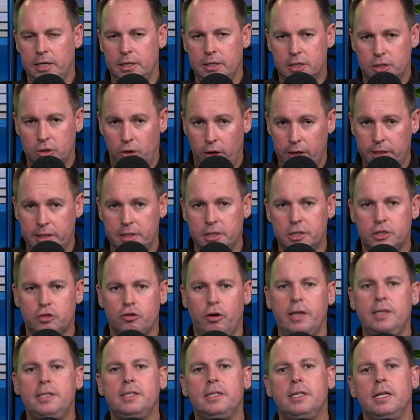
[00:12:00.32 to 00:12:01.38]
site
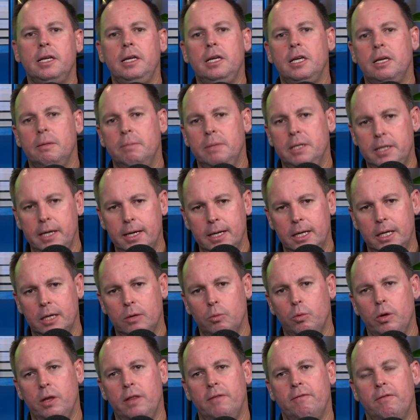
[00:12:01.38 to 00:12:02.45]
constraints that you can be dealing
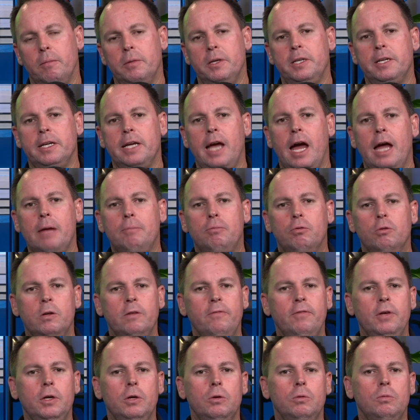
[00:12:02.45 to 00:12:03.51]
with from a DA point
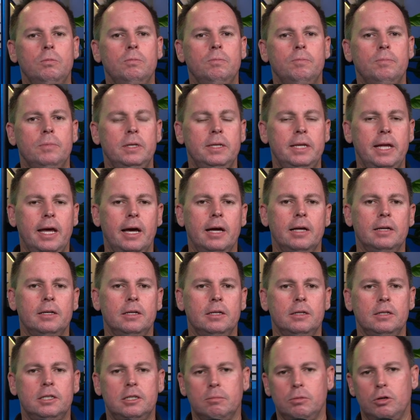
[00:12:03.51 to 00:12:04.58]
of view. Now,
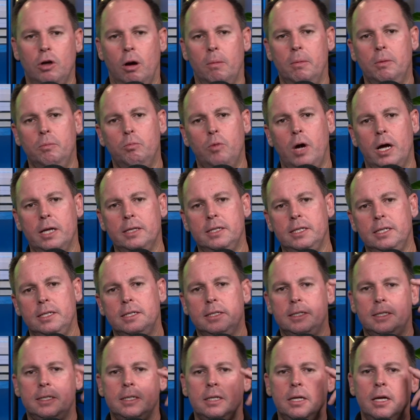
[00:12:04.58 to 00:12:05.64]
some common ones
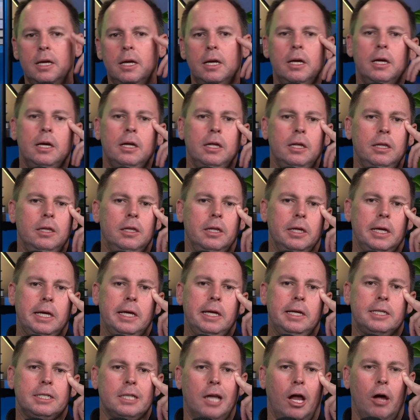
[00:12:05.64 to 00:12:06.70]
is
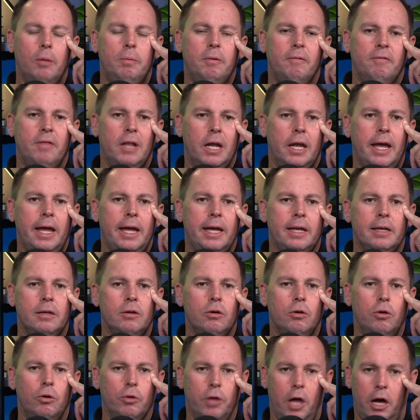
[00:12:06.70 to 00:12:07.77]
the slope of the land.
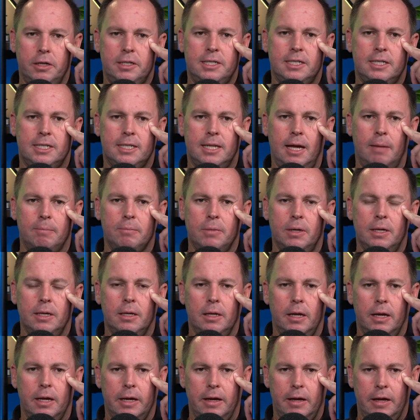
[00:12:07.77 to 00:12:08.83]
Although
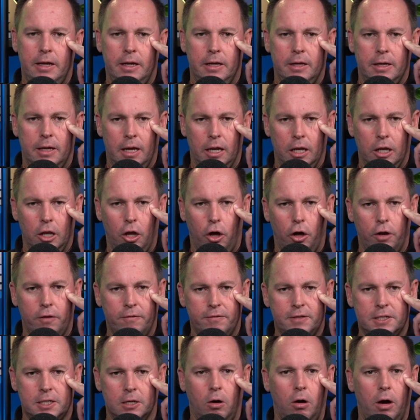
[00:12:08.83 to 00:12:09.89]
a lot of
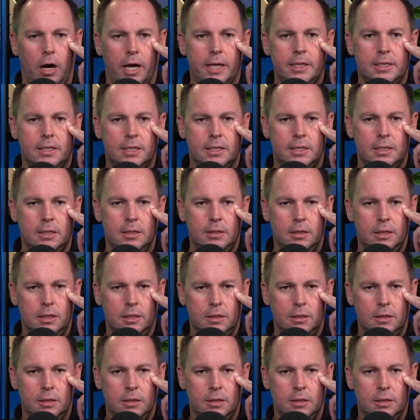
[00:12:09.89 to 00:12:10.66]
sites,